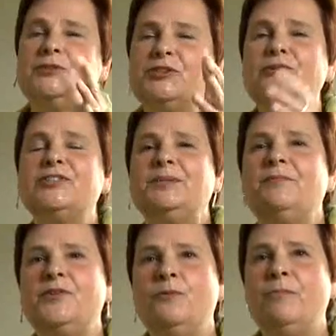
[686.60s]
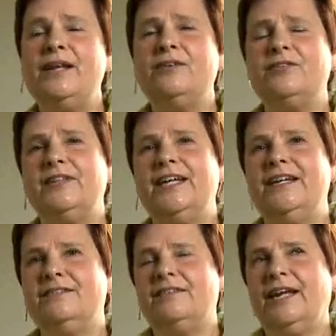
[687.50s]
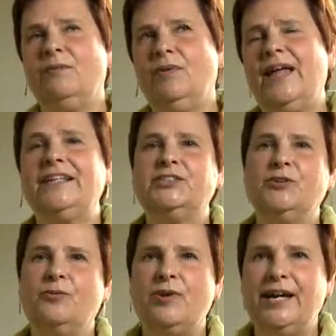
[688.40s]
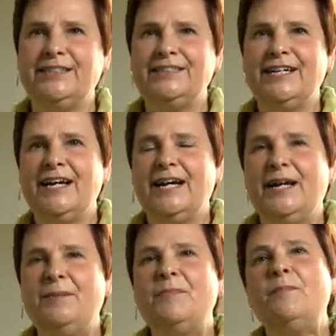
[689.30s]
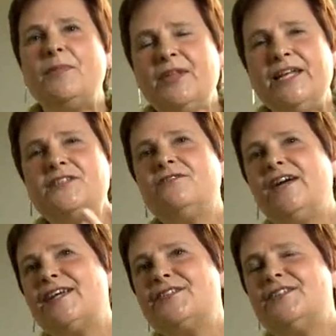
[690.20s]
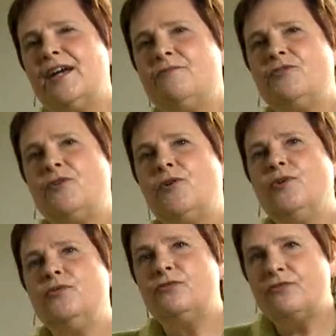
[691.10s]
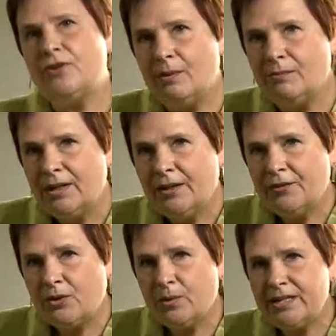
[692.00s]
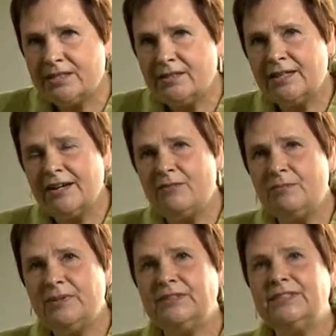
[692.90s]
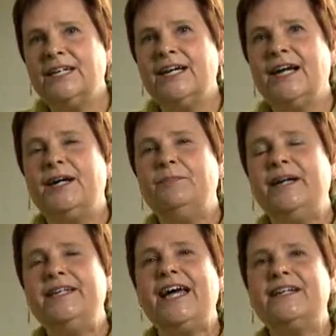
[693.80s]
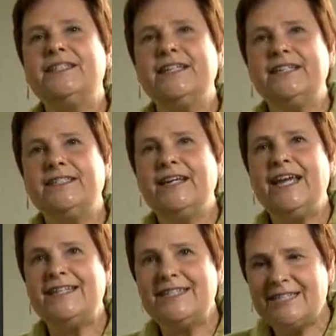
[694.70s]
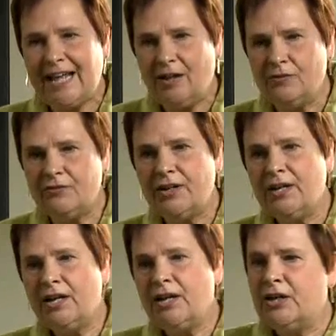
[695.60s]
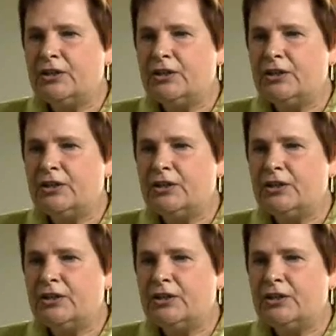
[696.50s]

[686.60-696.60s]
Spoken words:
and I'm sure some of you may look at these and think, well, that's not right. But these are facts that I've drawn from the Queensland Government analysis itself.